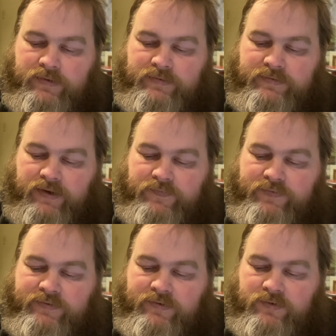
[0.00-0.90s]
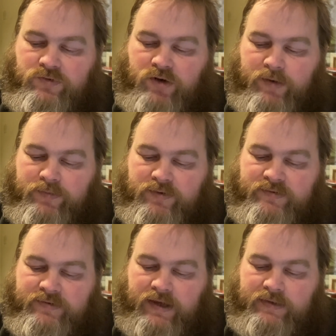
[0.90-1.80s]
Delve into the drama and
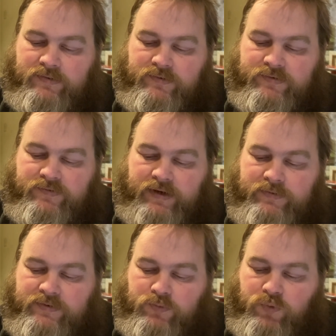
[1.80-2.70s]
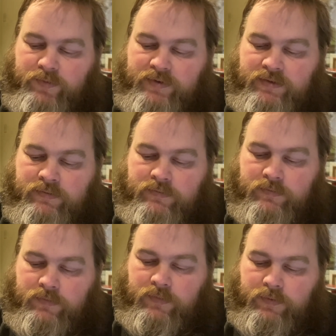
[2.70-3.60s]
scandal surrounding women,
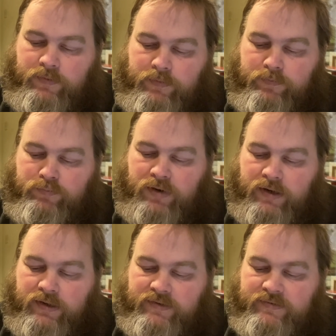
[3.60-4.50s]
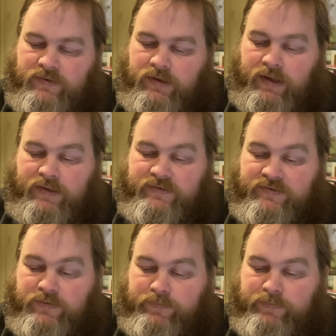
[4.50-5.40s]
in brackets, and
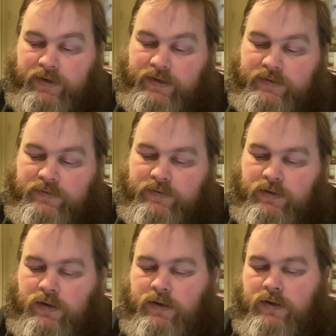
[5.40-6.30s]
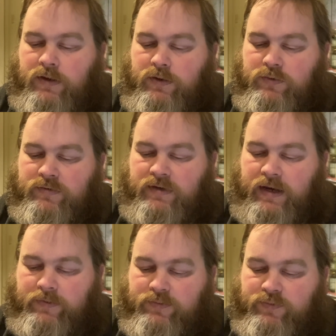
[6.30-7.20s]
some men, who
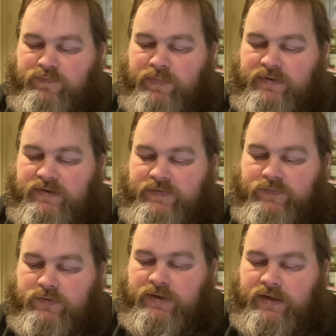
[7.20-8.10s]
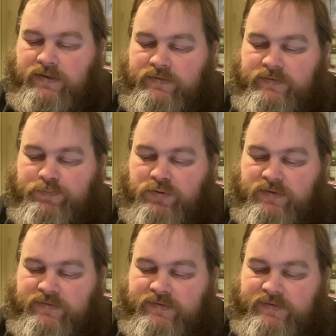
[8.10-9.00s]
slept with medieval kings,
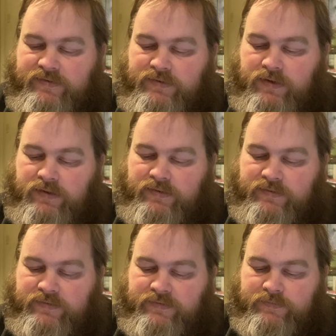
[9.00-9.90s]
princes and knights.